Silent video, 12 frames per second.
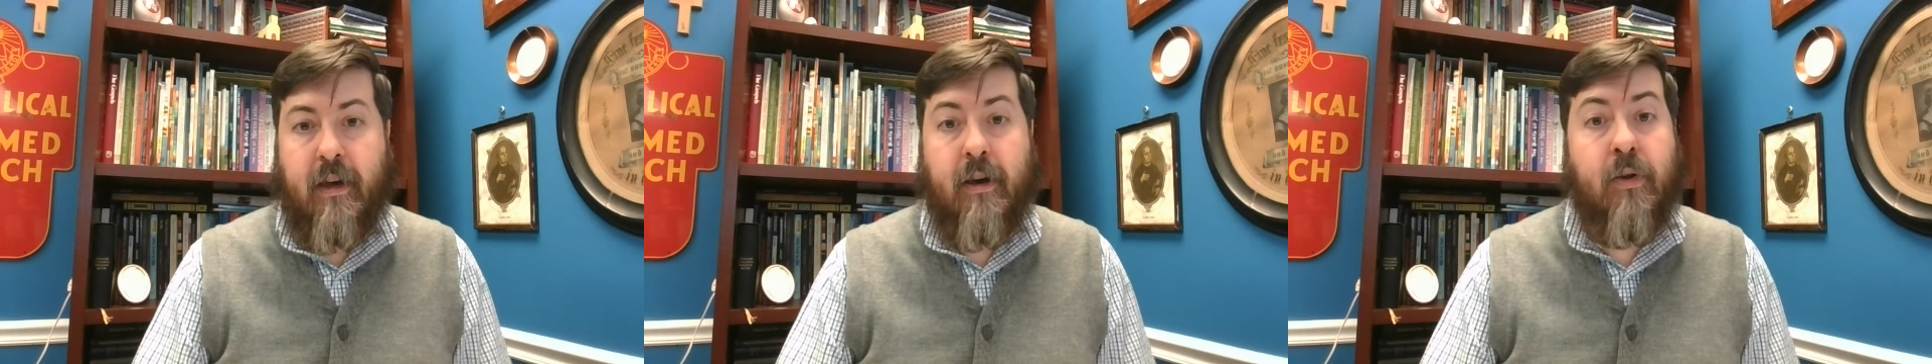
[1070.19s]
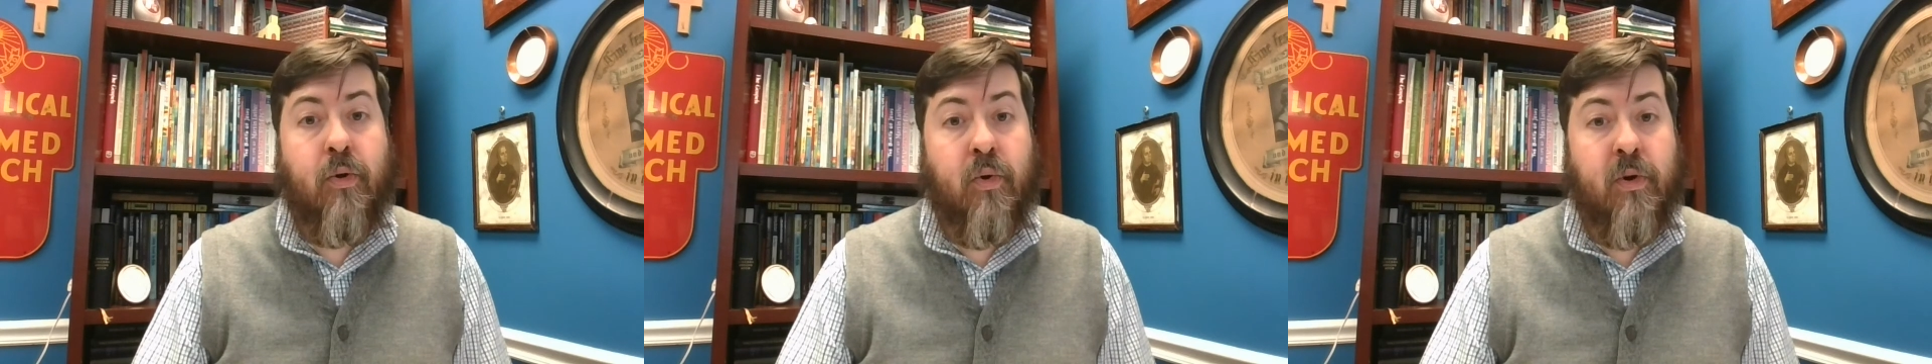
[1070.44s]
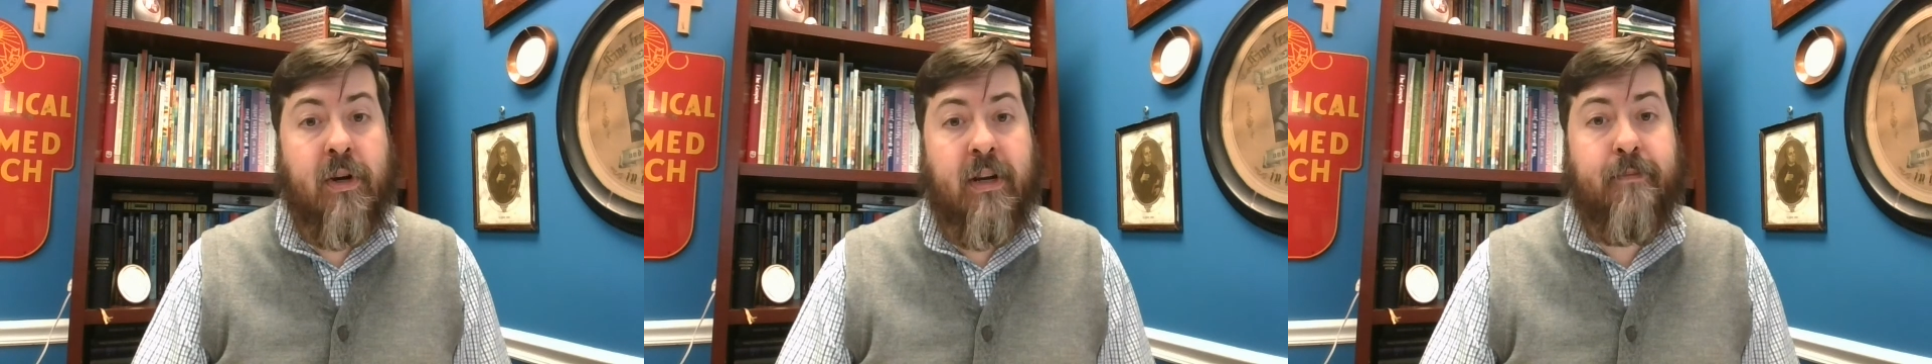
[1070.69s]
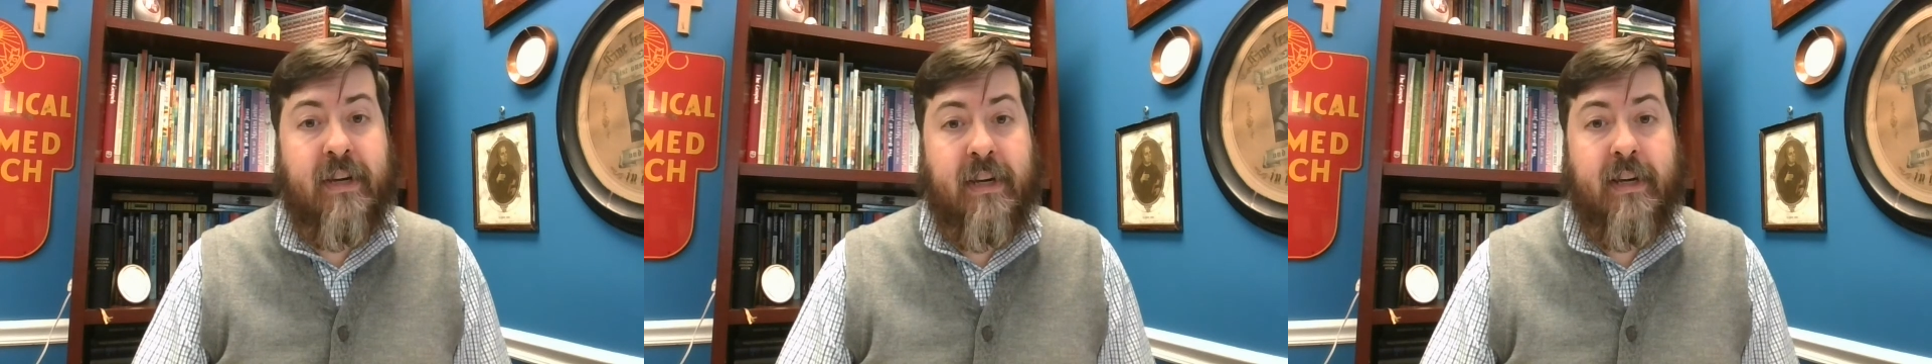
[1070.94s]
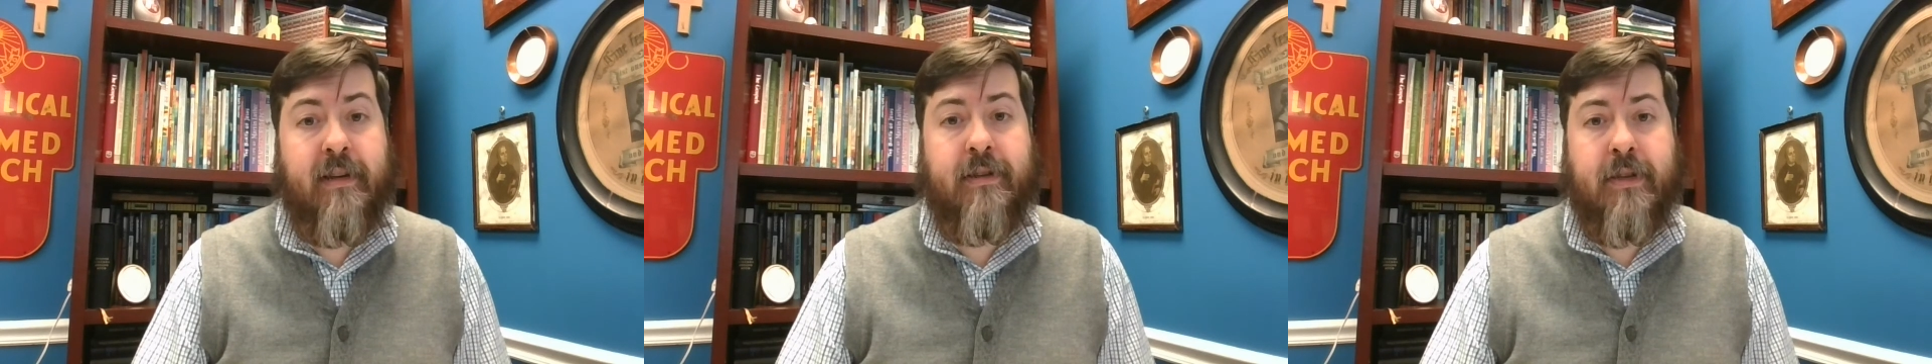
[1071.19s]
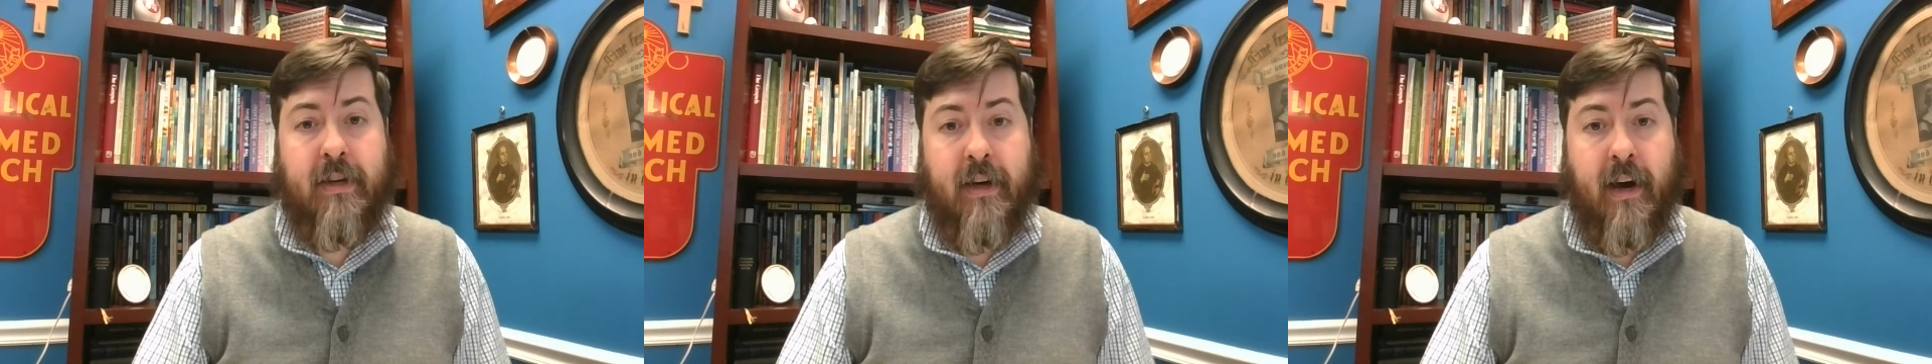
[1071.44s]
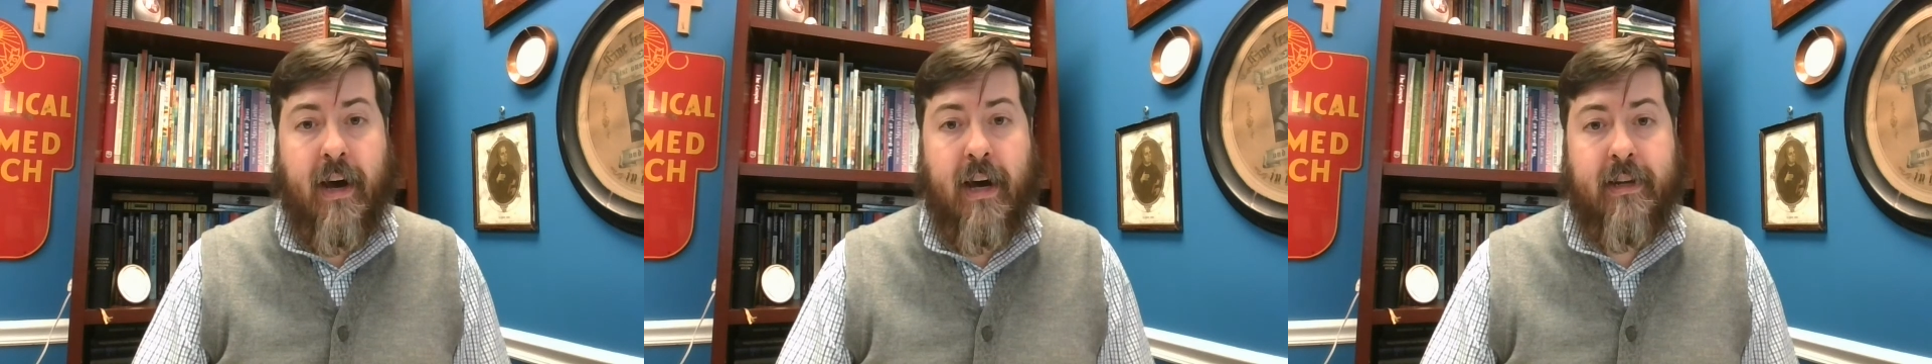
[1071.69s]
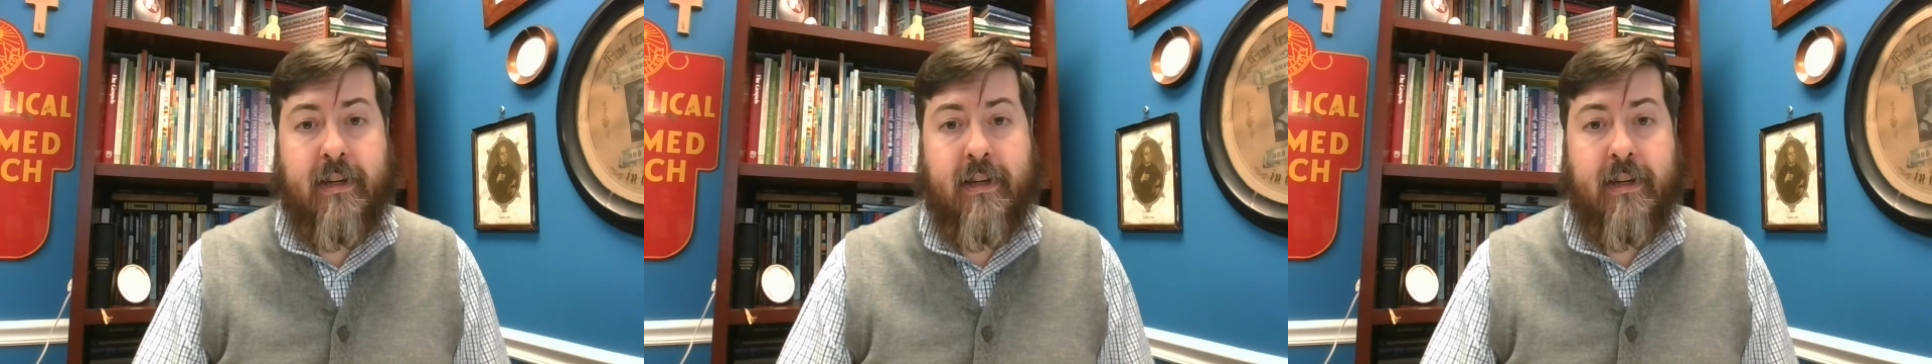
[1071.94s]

Glory be to God